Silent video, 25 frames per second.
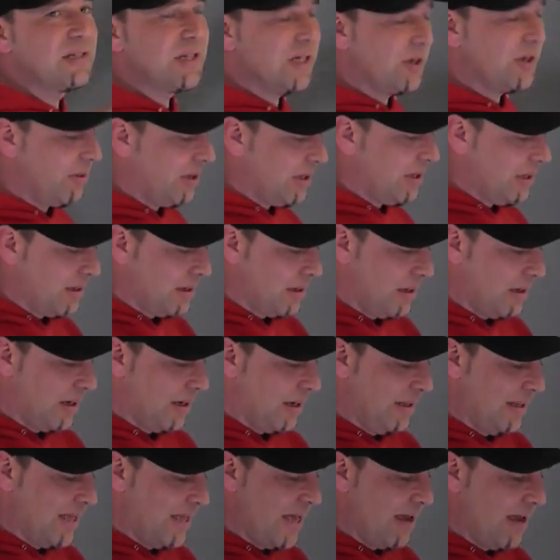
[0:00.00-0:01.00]
doing,
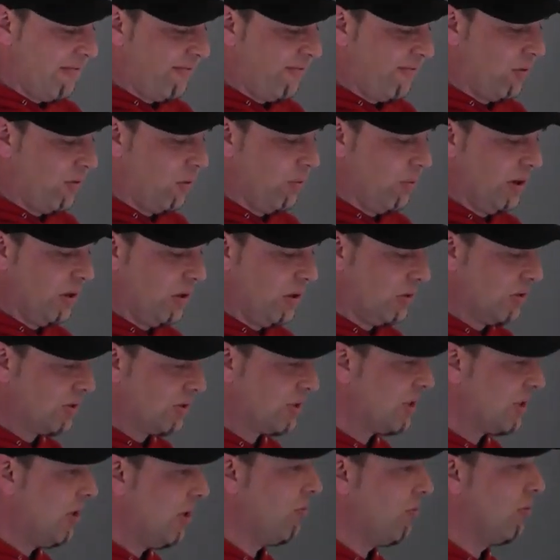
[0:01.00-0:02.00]
and therefore we
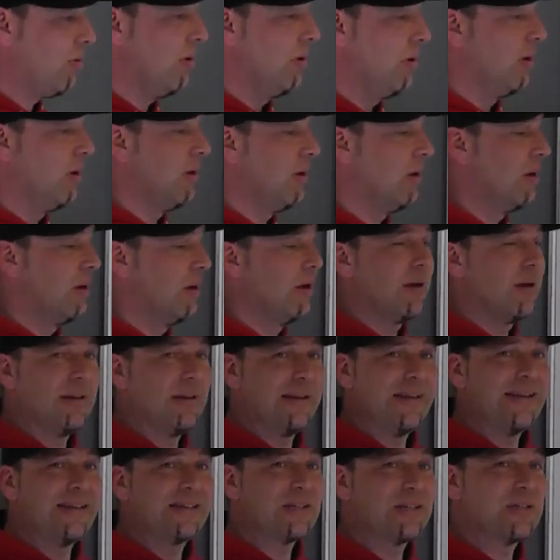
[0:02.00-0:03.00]
also
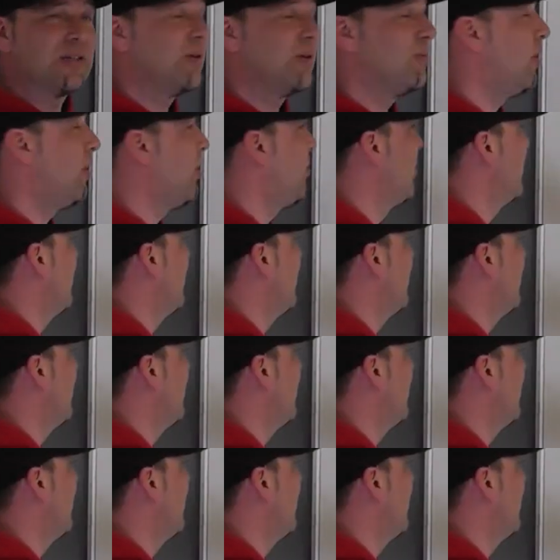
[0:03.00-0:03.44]
need to do what